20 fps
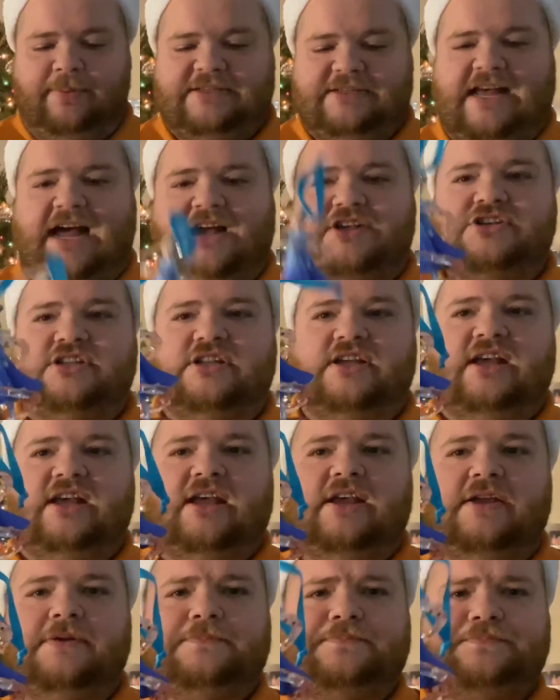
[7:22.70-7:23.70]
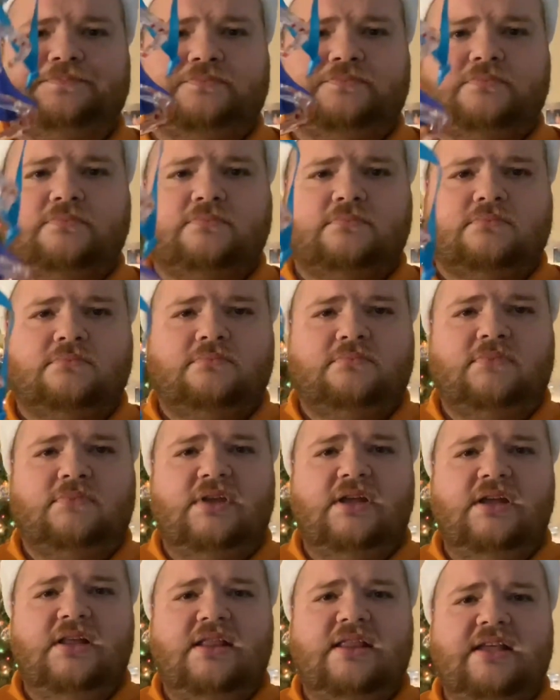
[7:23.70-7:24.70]
actually
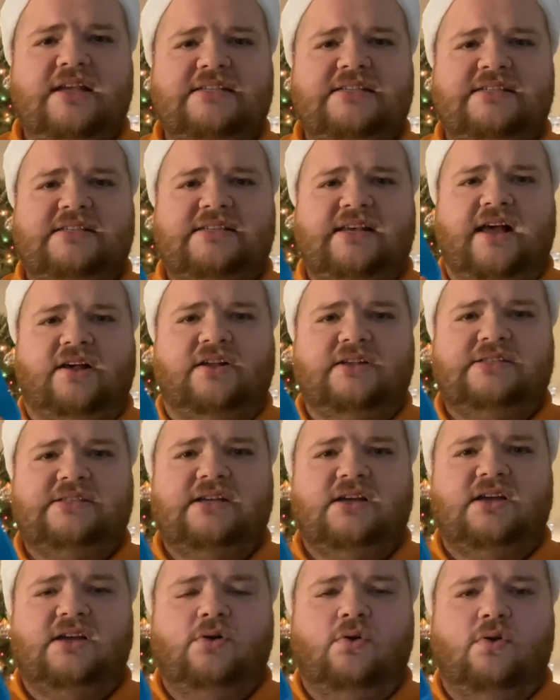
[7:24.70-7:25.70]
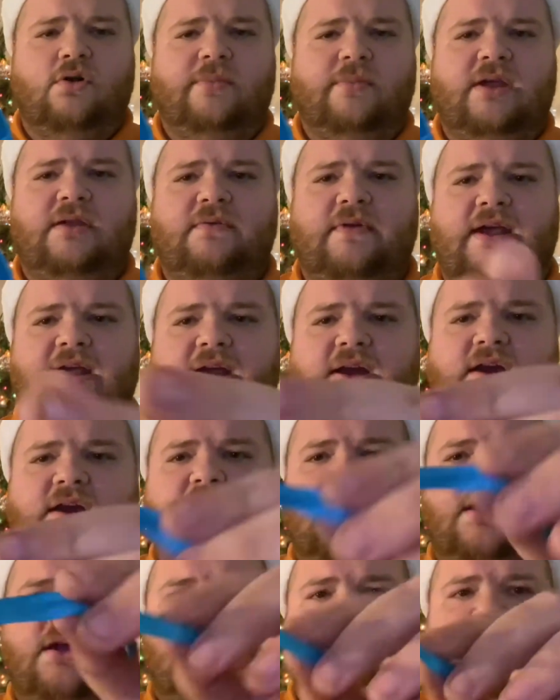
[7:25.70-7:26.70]
this Elsa ornament right
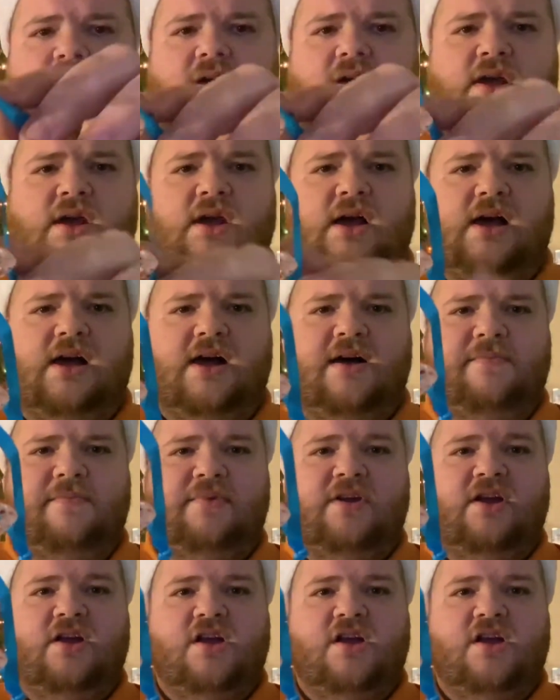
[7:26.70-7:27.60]
here. Um,